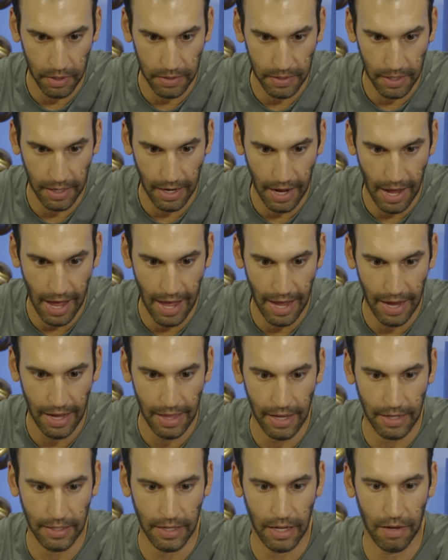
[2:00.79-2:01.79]
hit a high
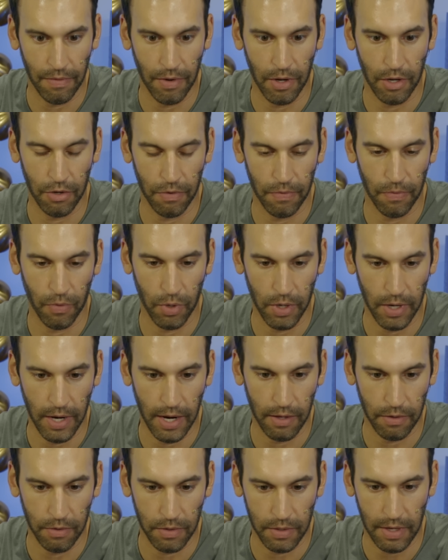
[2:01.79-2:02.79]
that day of
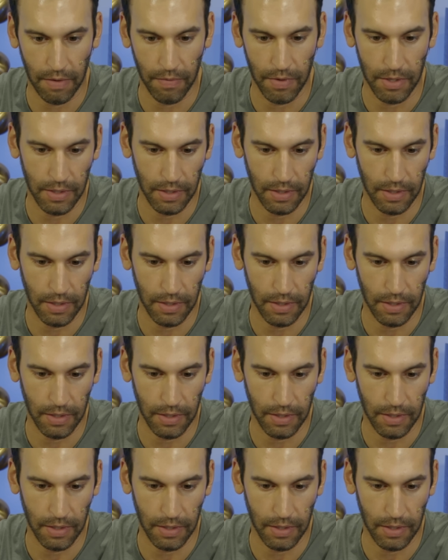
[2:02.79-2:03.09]
$140.76.